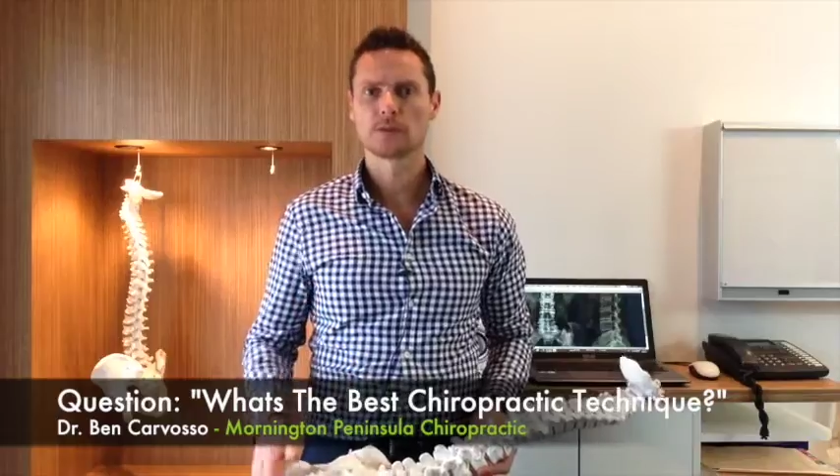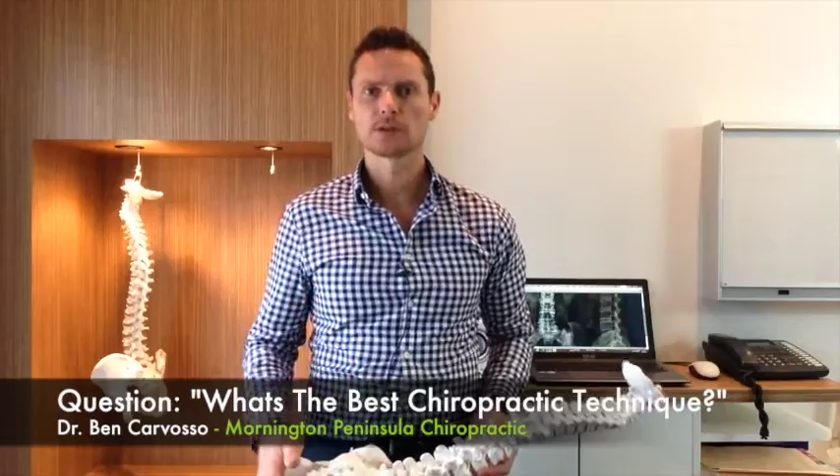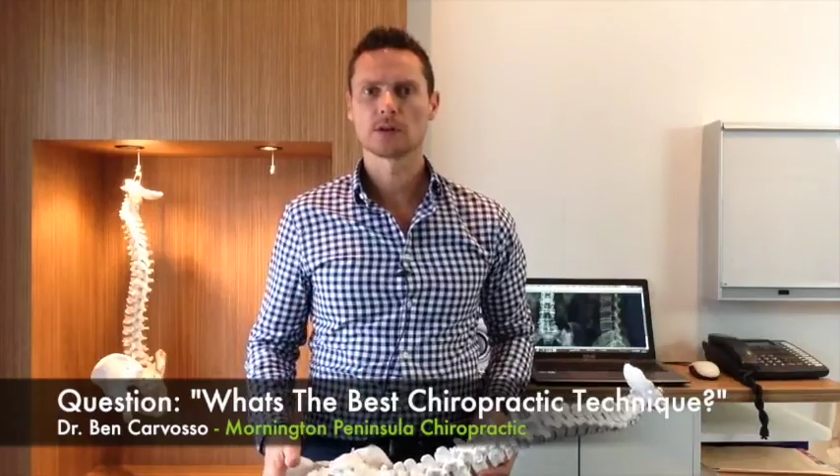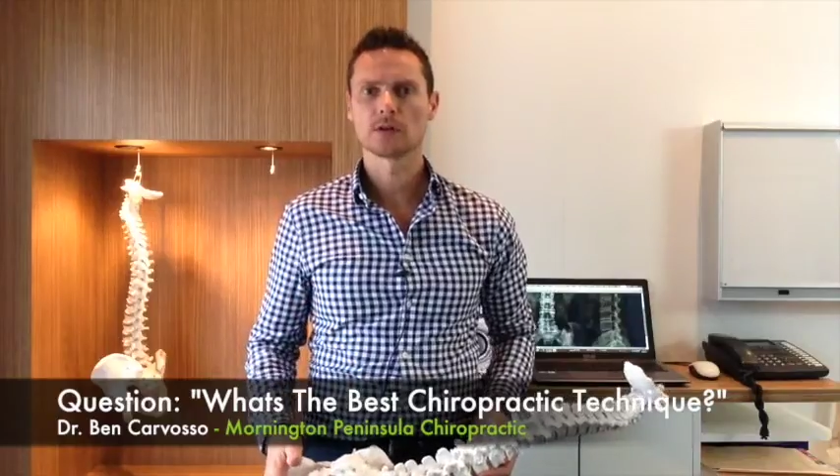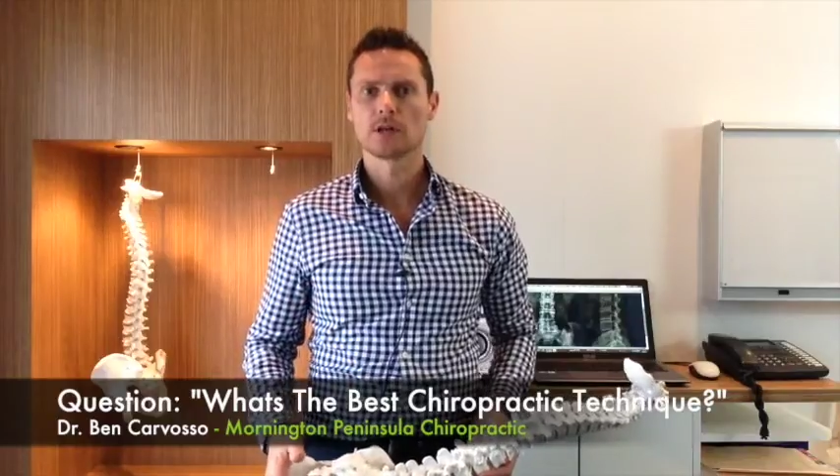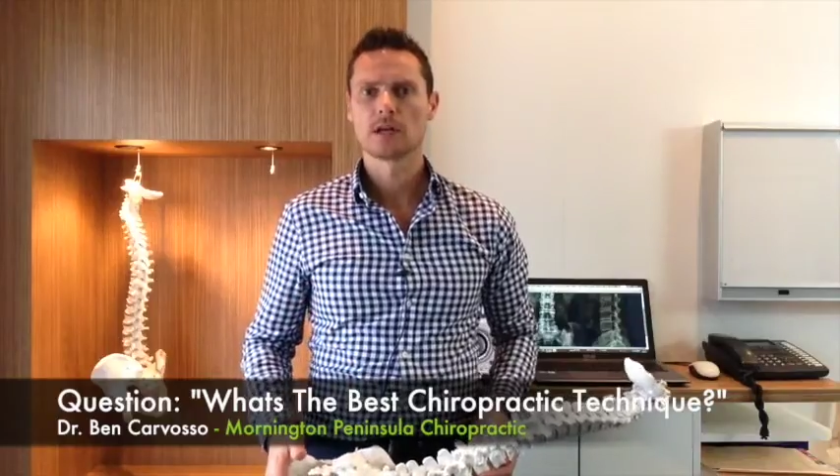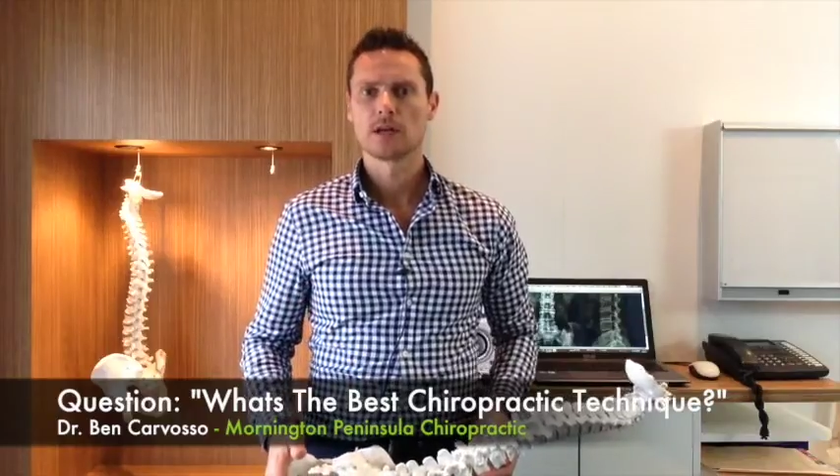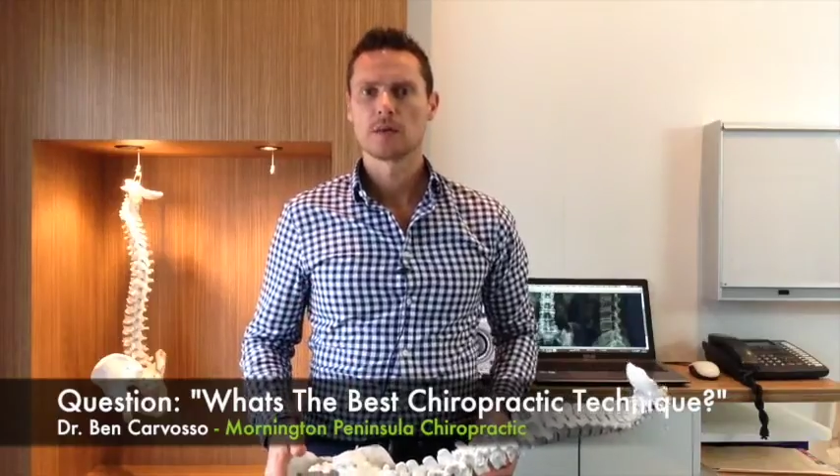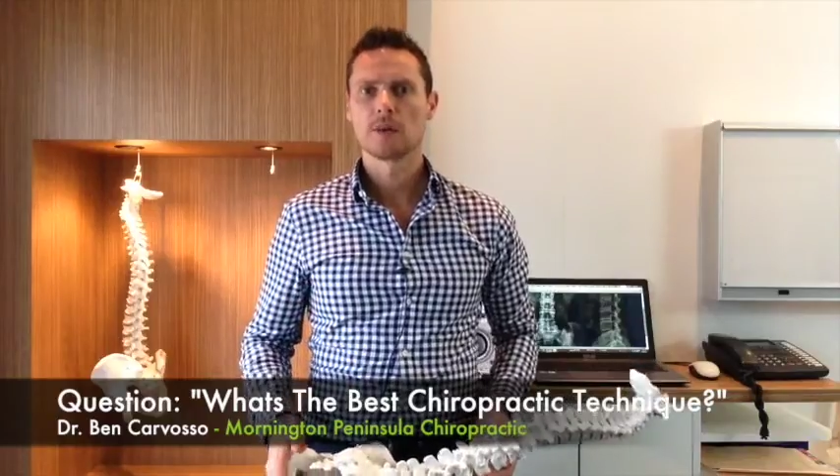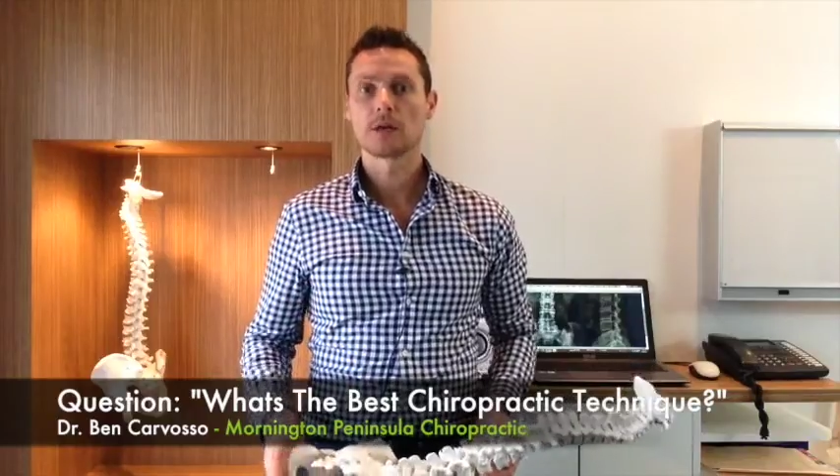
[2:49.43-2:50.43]
So
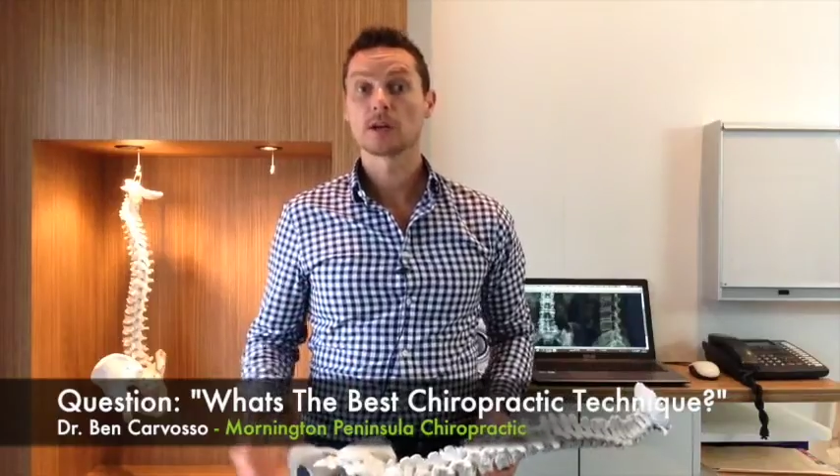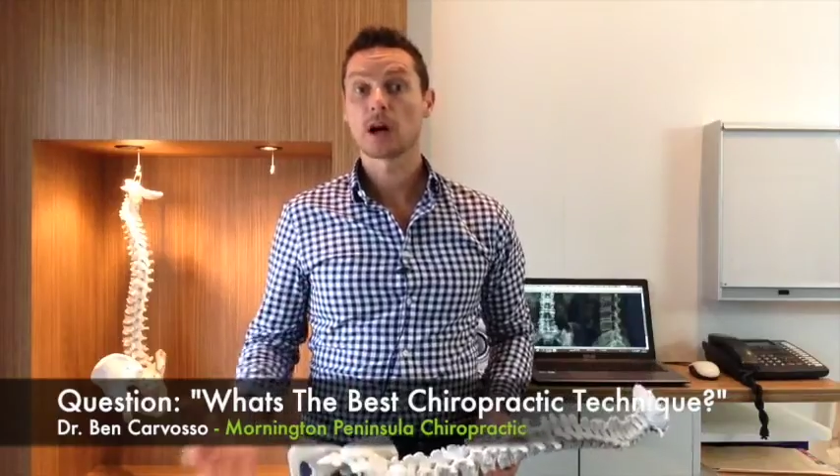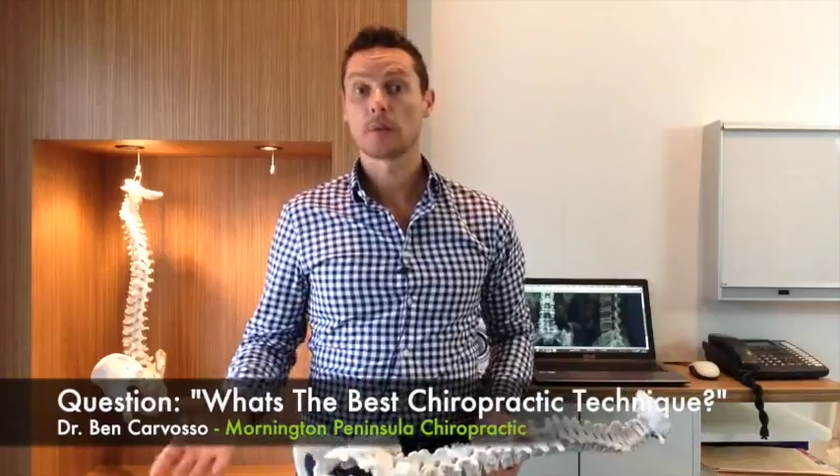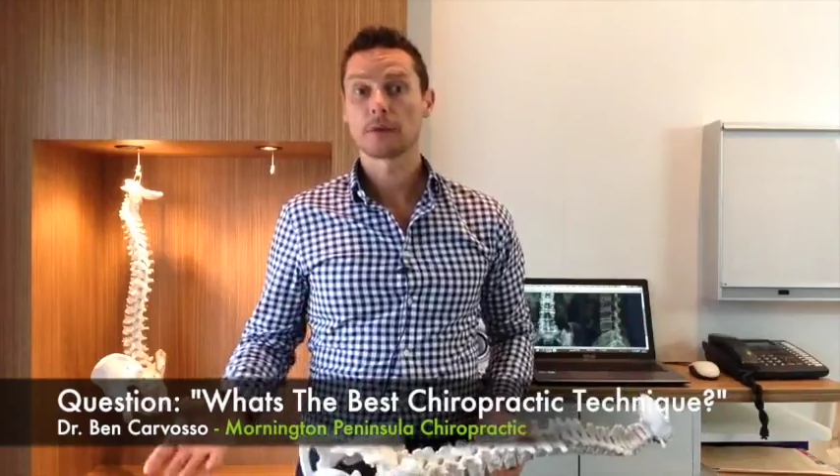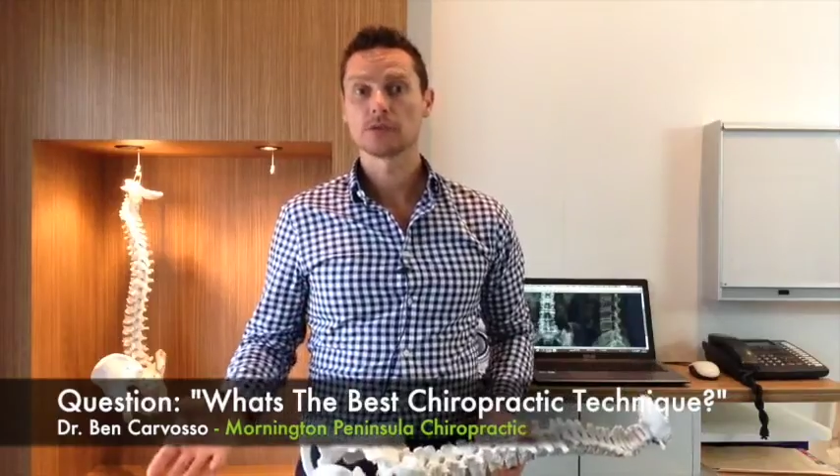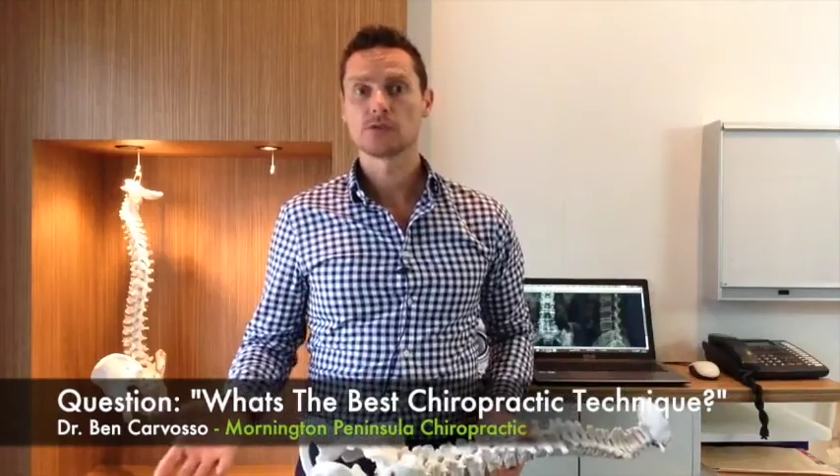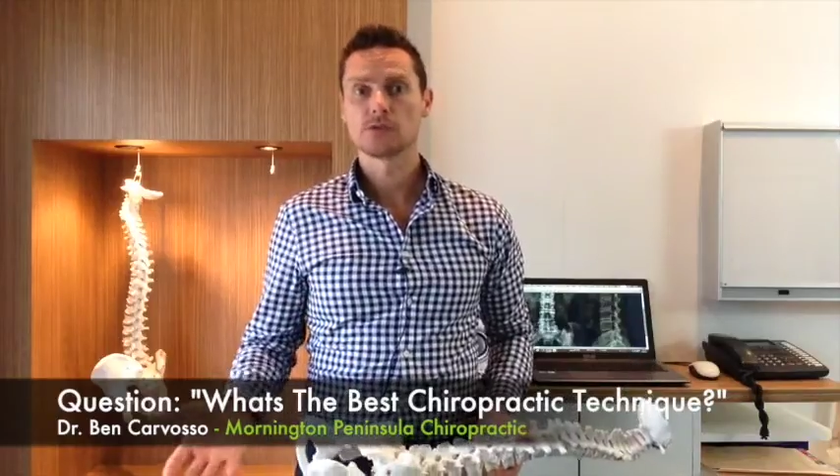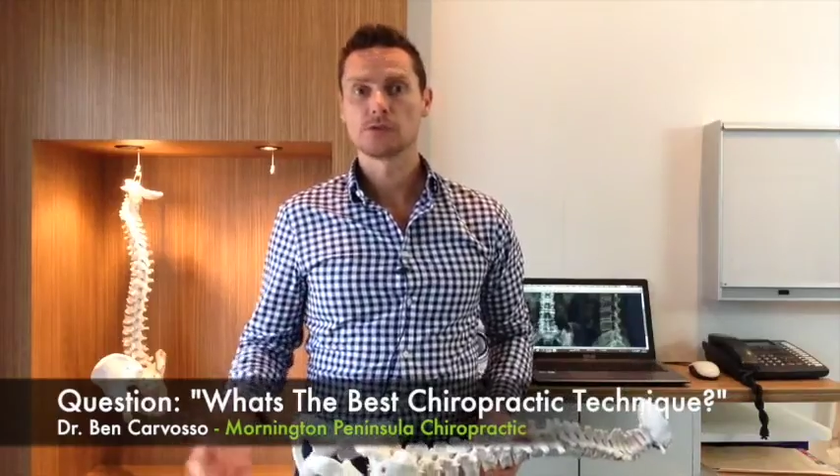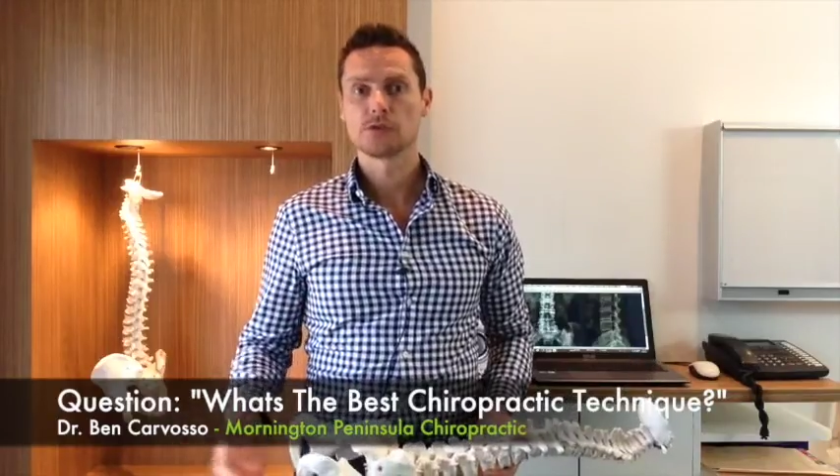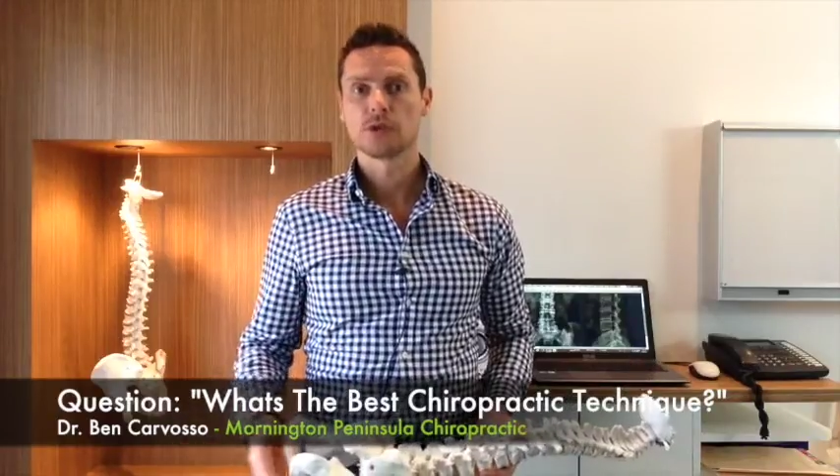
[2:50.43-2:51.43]
many chiropractors
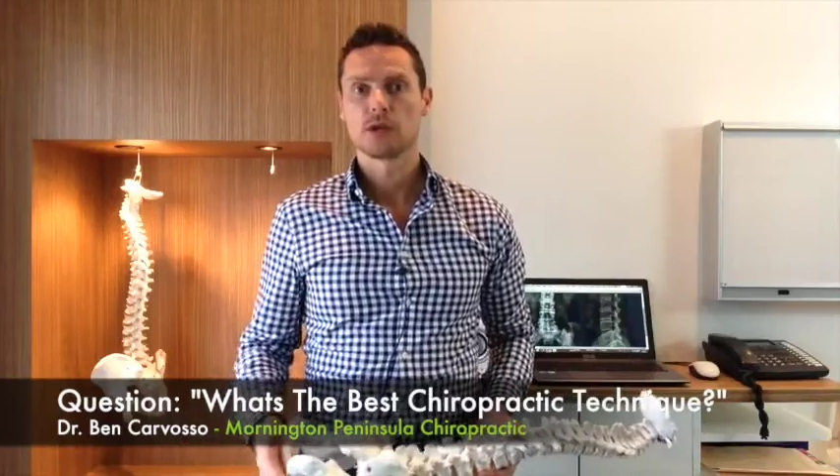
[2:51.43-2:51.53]
use